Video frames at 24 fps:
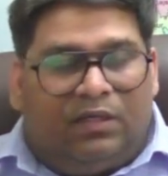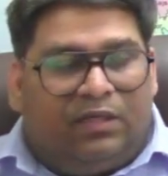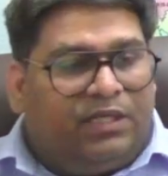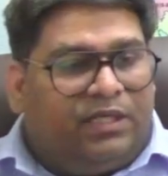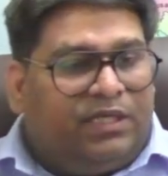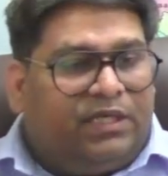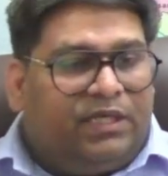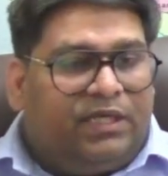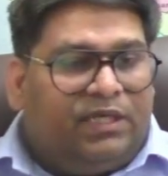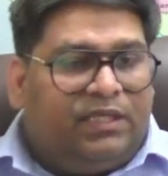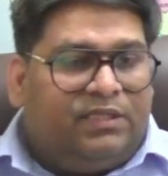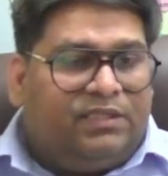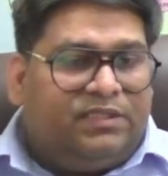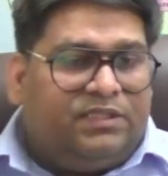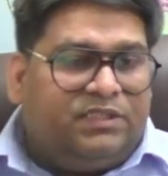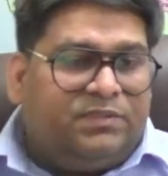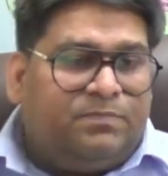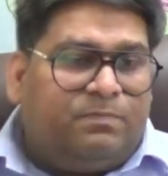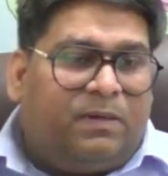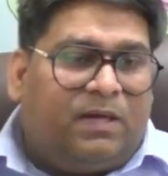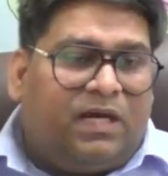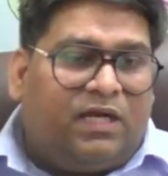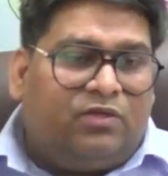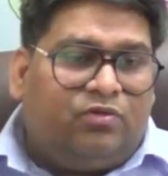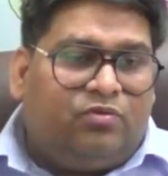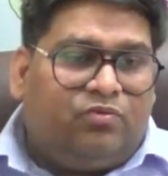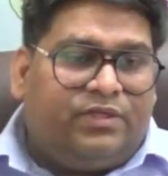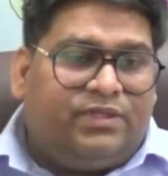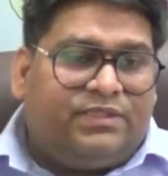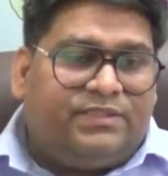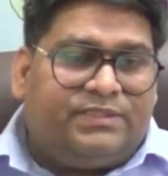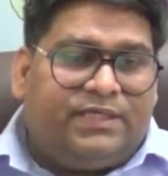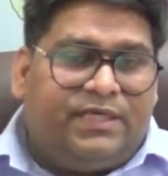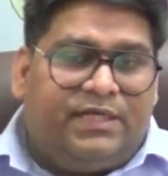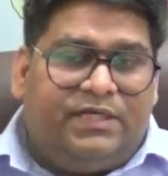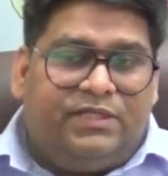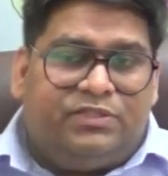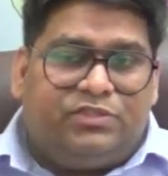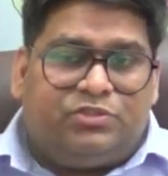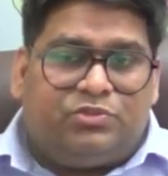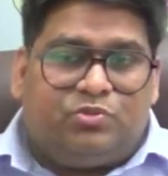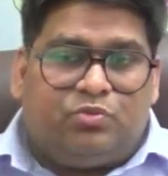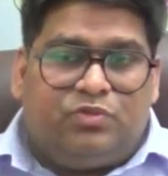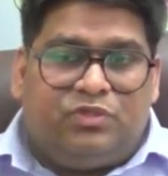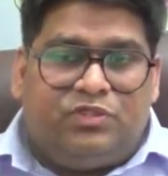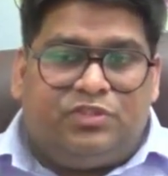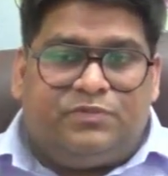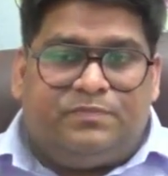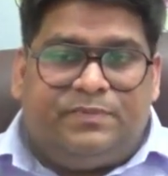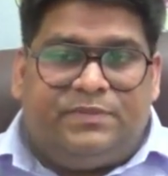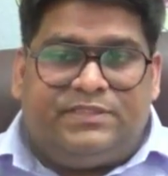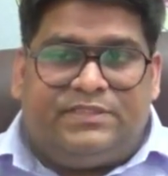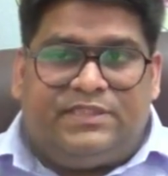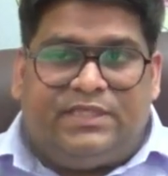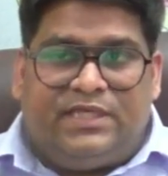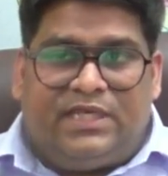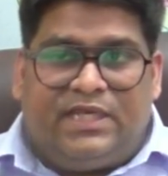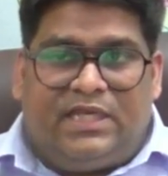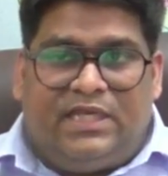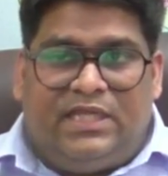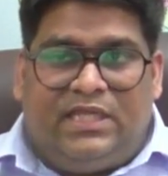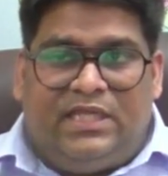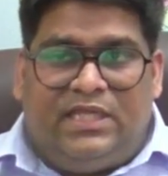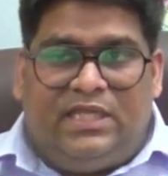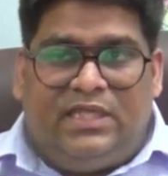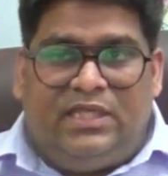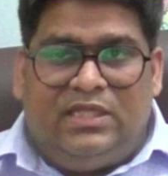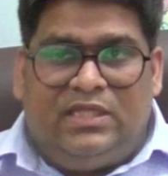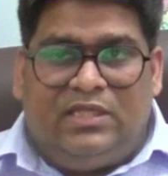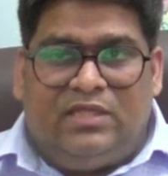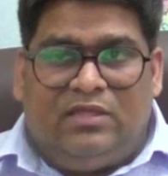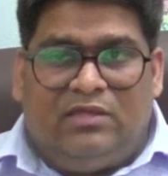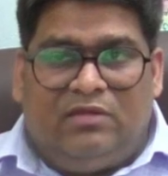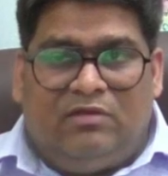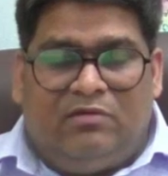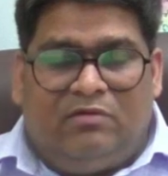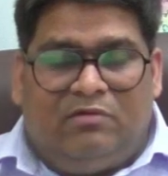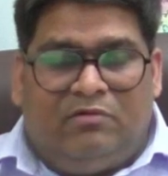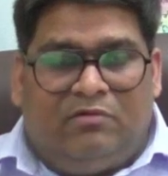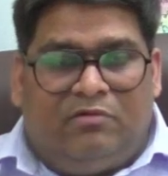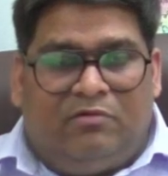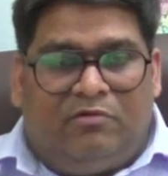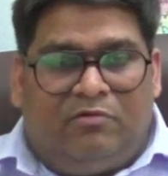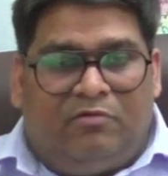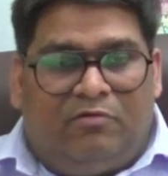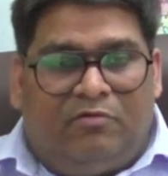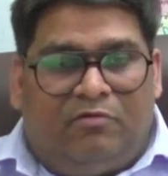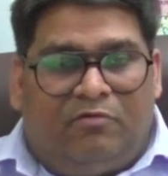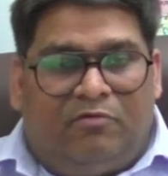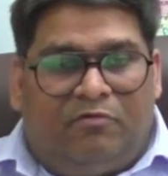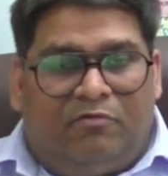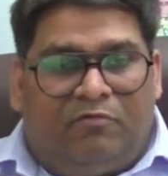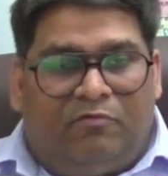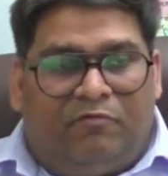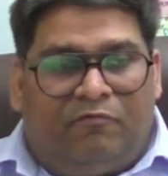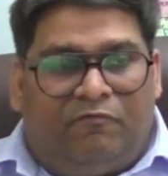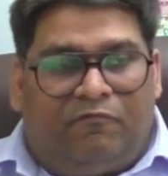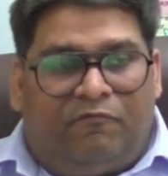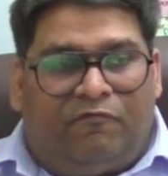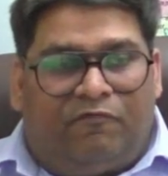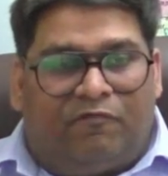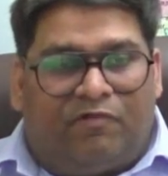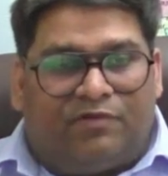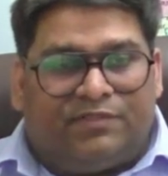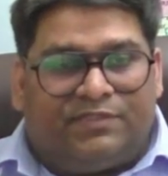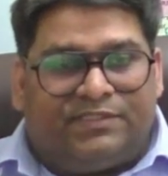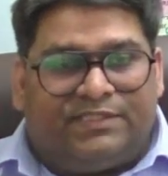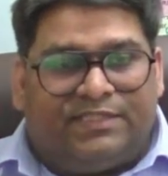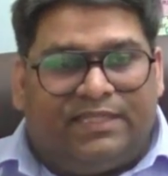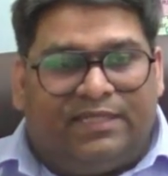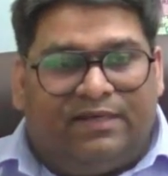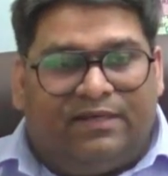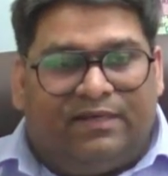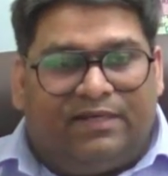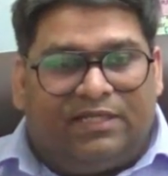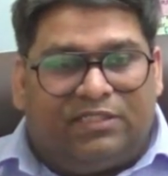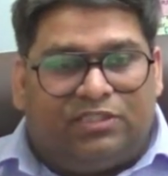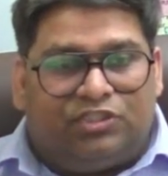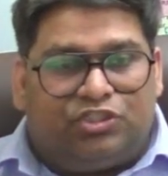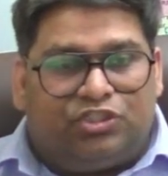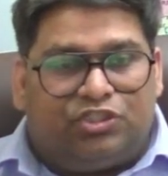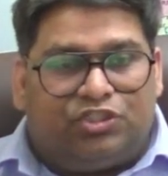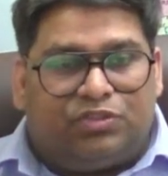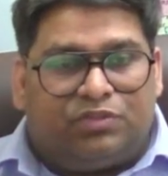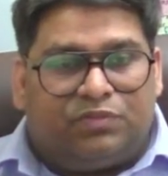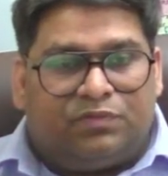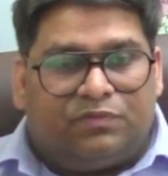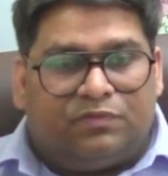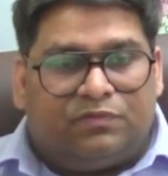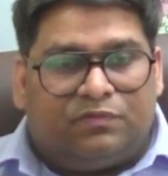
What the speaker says: Okay, this Bhadura sandstone is basically fossil rich